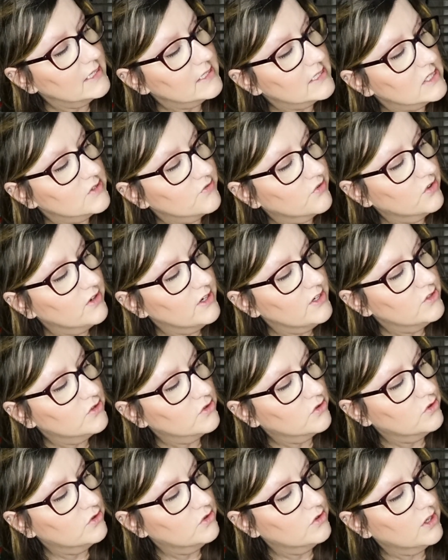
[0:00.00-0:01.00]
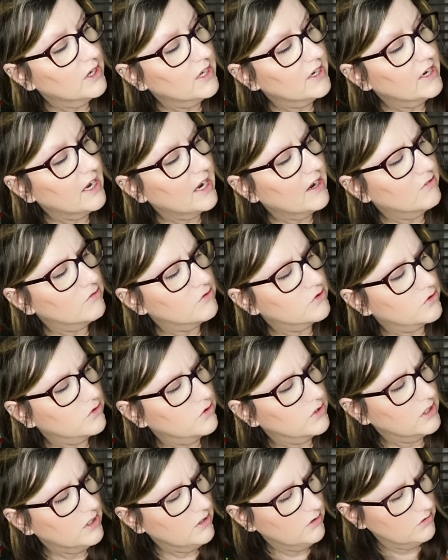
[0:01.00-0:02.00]
It says for indoor and
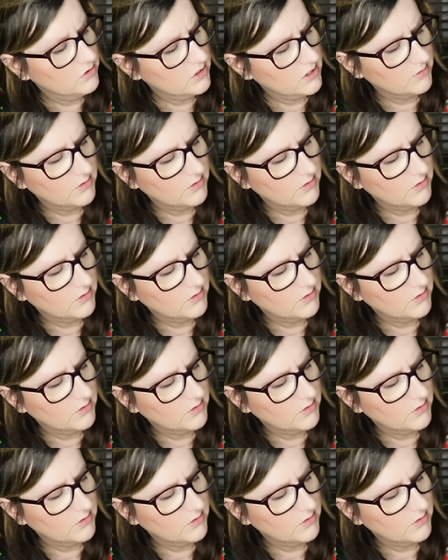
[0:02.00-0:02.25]
outdoor use.